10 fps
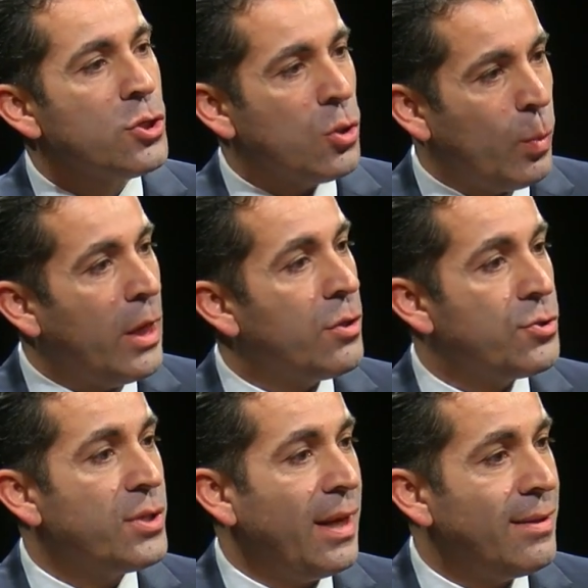So we
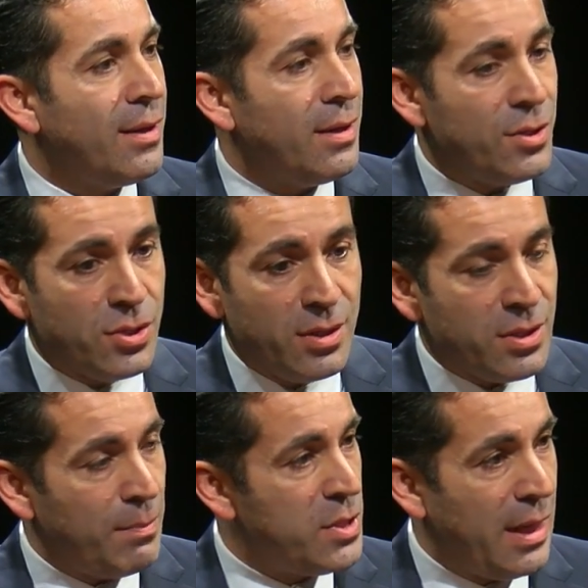understand that it is
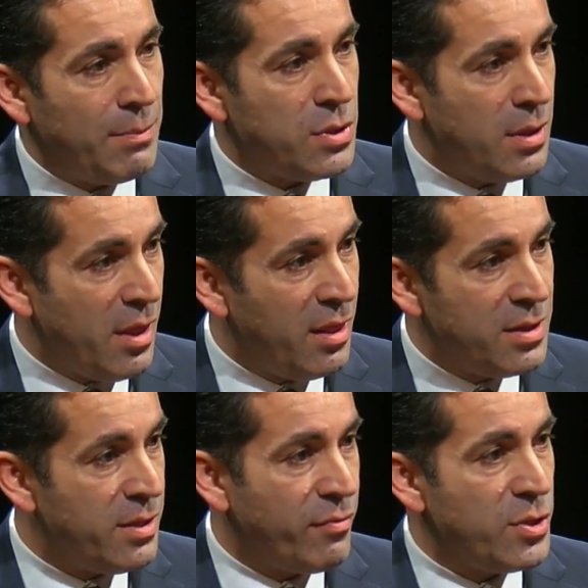sometimes the
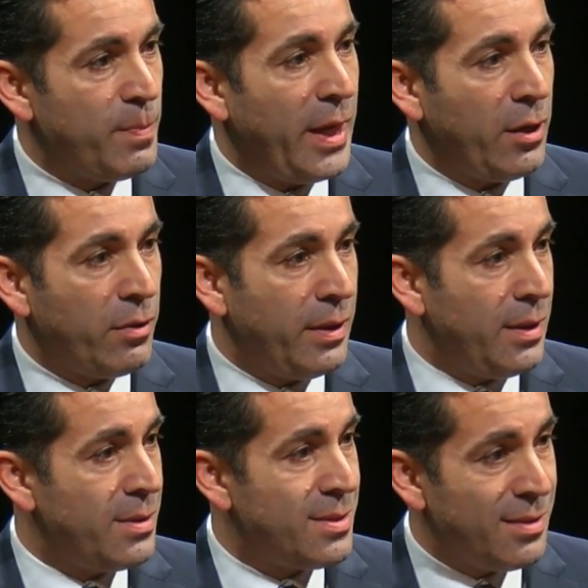difference maker,
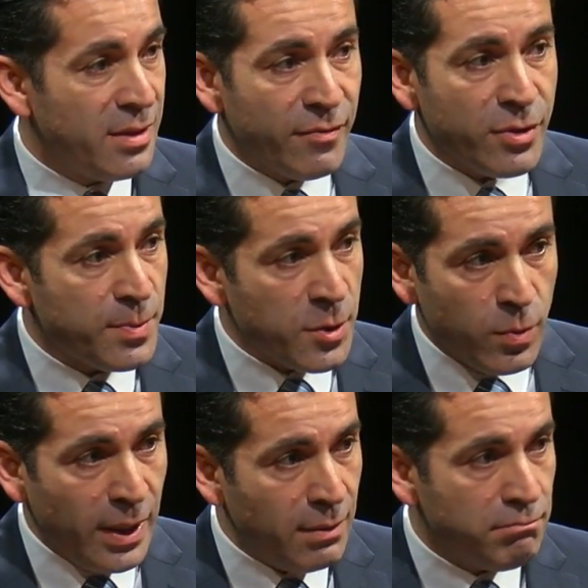and it's the difference
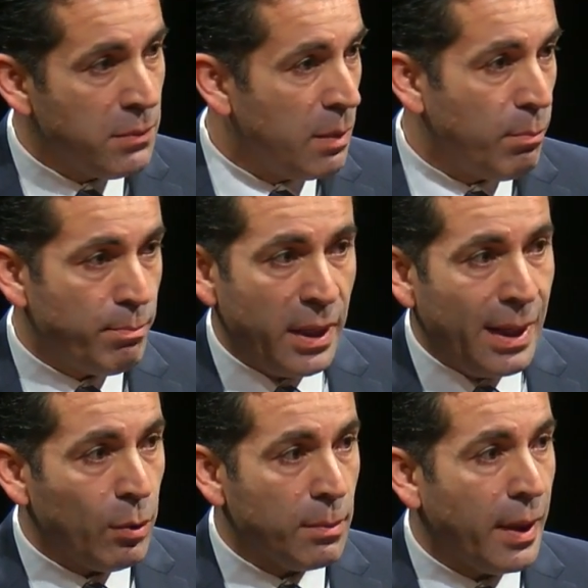between being
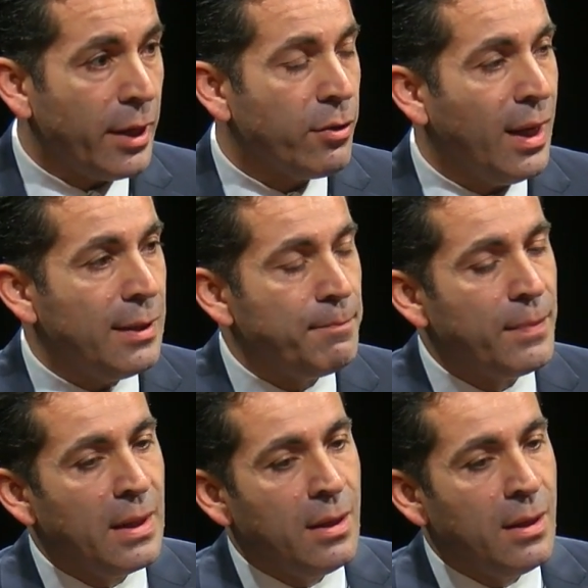able to buy or not.